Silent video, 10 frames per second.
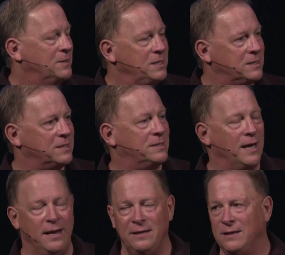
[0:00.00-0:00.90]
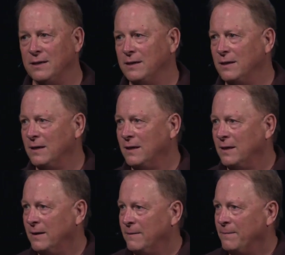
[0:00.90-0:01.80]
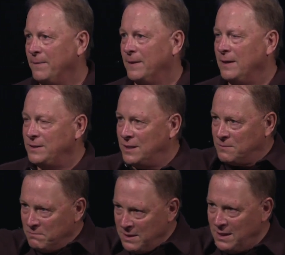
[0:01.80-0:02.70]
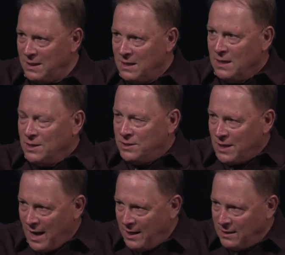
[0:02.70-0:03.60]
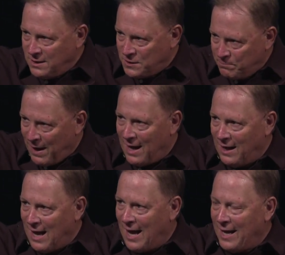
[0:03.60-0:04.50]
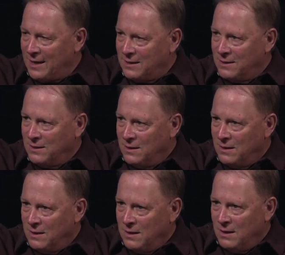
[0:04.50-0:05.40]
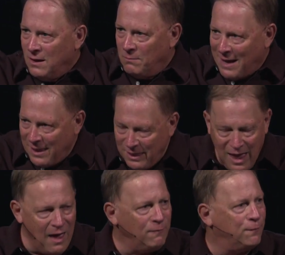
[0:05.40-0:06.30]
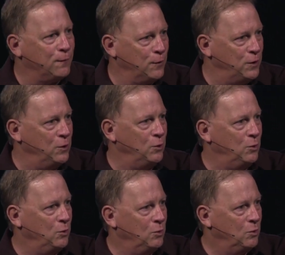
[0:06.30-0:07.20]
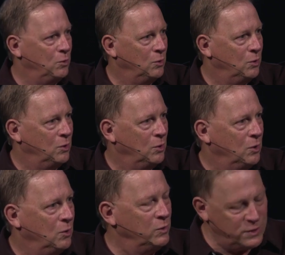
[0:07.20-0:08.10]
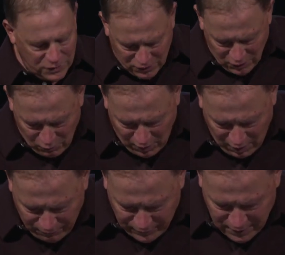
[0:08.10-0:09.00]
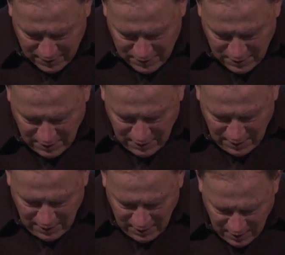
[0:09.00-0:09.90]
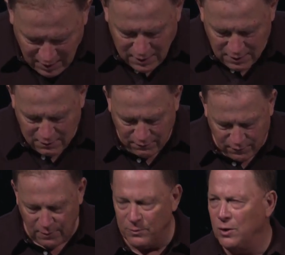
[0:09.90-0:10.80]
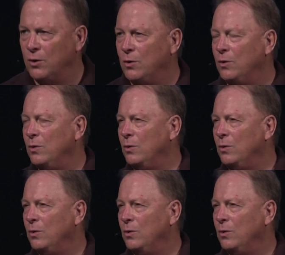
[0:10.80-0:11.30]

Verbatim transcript: Jesus said. It's just me shining the spotlight on my love for you, which is so often hidden from you.